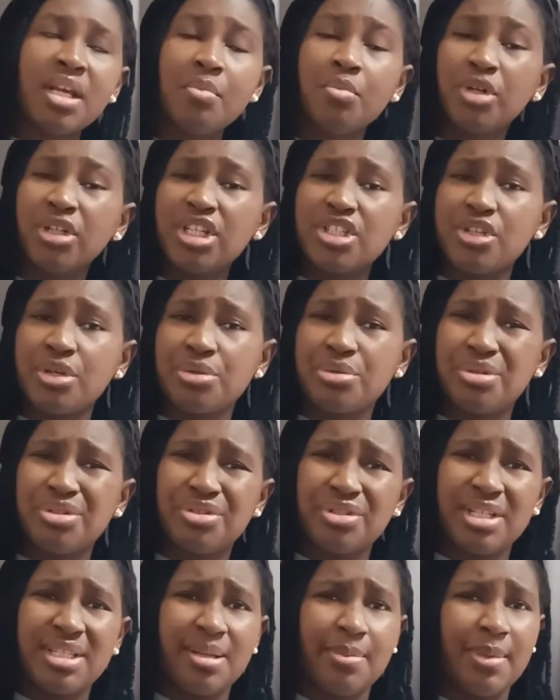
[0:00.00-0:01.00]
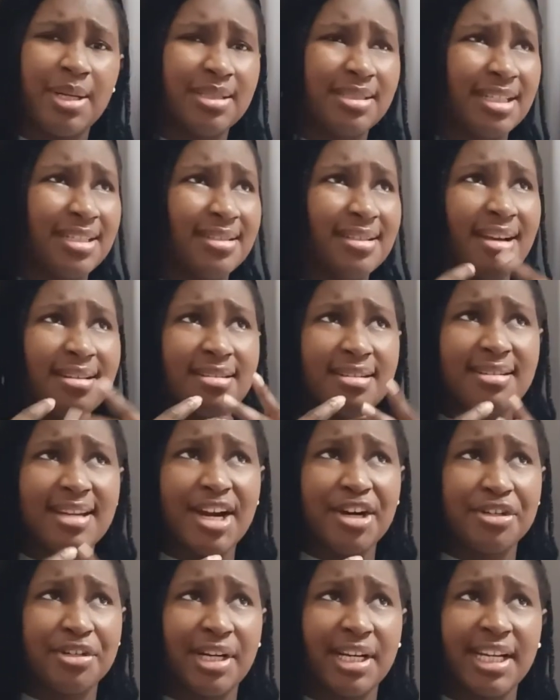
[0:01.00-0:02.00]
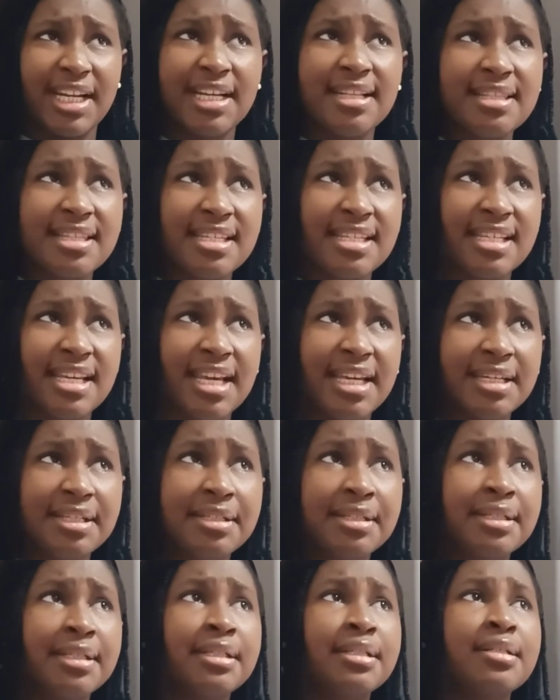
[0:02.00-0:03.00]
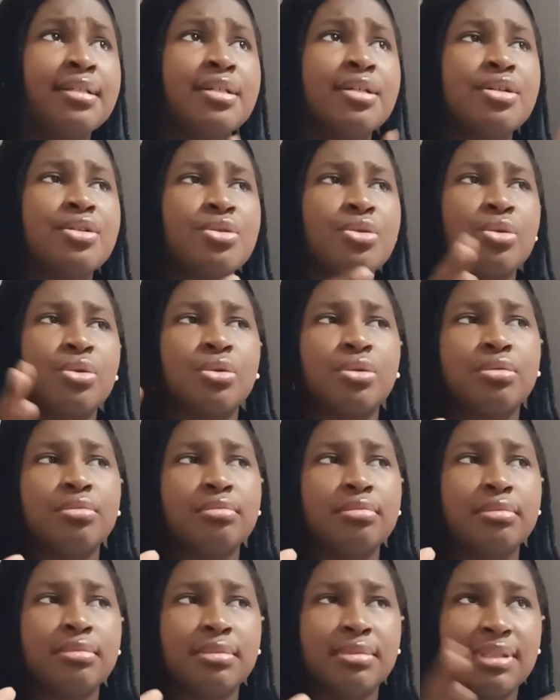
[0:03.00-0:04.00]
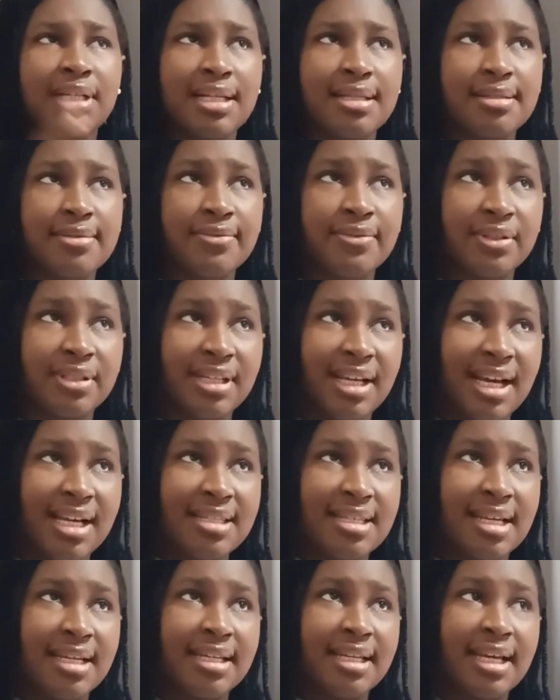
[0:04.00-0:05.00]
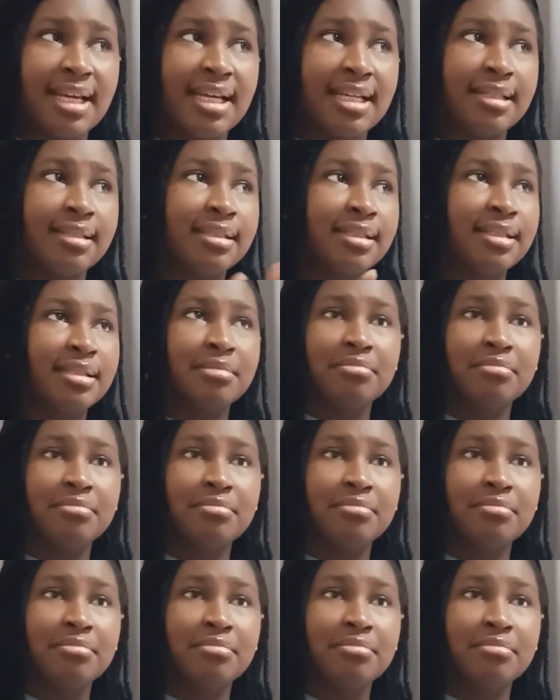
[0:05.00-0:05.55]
Monthly subscription is about 1,980 yen. So that's for that. And then